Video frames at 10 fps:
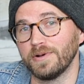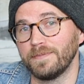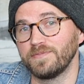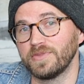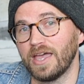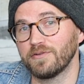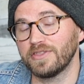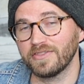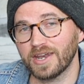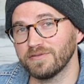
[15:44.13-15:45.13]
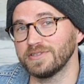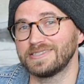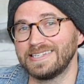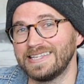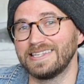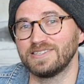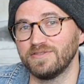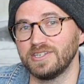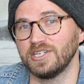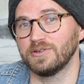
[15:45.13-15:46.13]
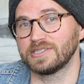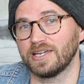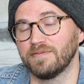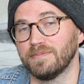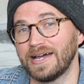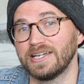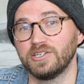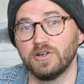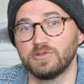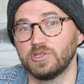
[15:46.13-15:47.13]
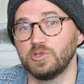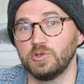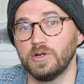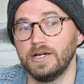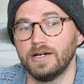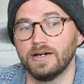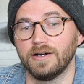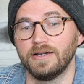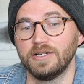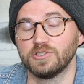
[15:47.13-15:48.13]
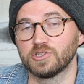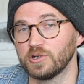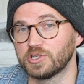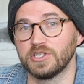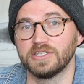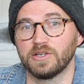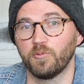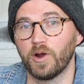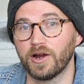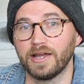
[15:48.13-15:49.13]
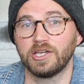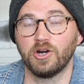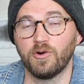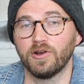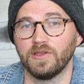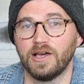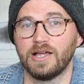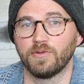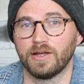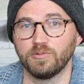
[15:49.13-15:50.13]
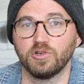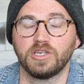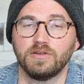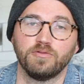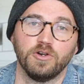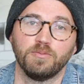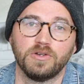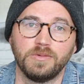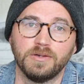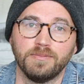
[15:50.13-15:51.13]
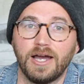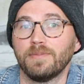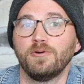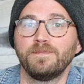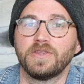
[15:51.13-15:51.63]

But everything that I've listed in this video is kind of my go-to uh, searches and where I go online when I'm looking for a premium Bible.